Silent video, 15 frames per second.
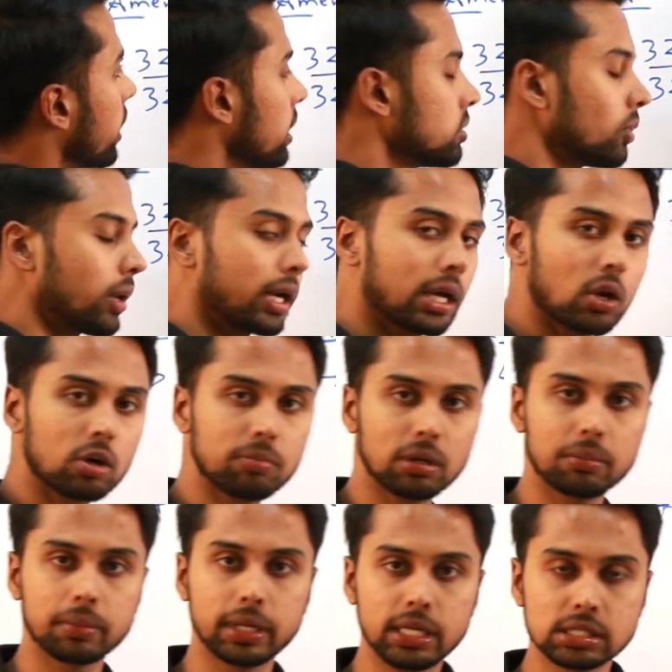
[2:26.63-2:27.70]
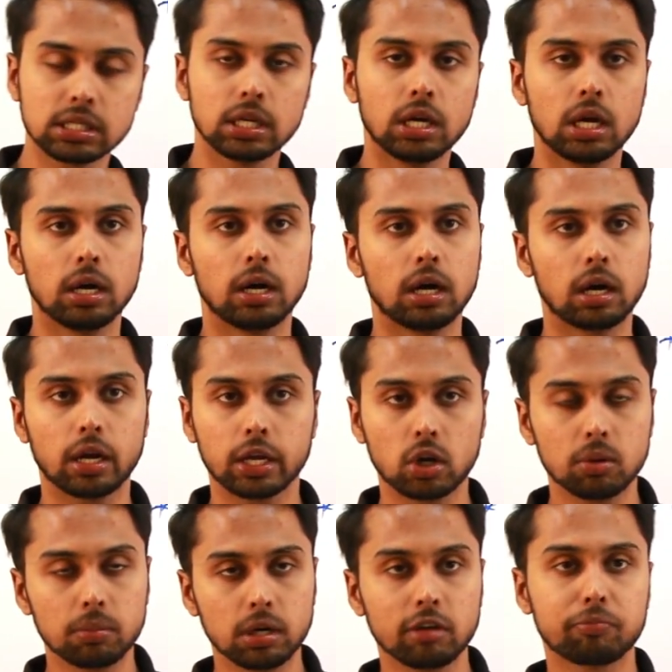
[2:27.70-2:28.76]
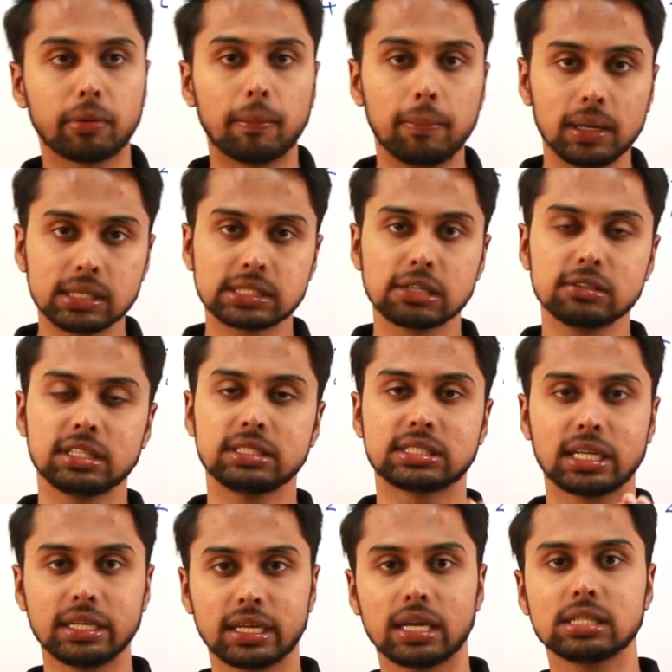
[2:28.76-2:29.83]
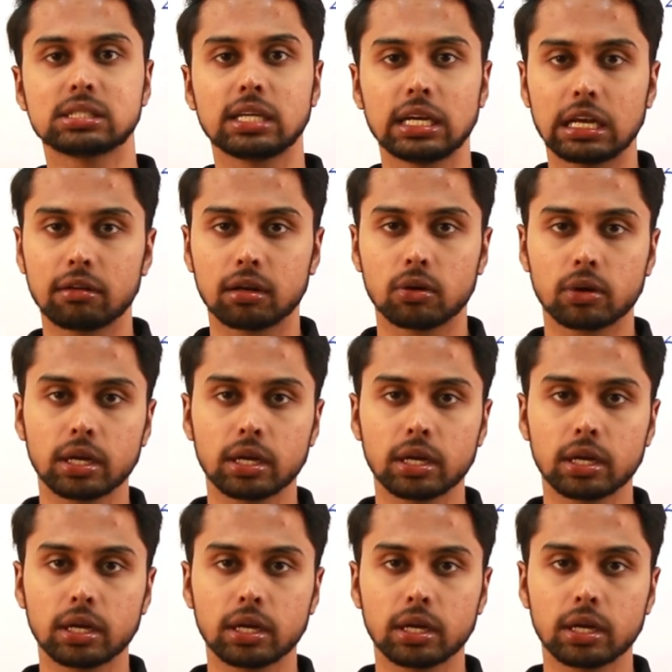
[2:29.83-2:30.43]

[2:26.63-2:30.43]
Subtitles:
Okay. So, recruitment means recruitment of public service at center and state level.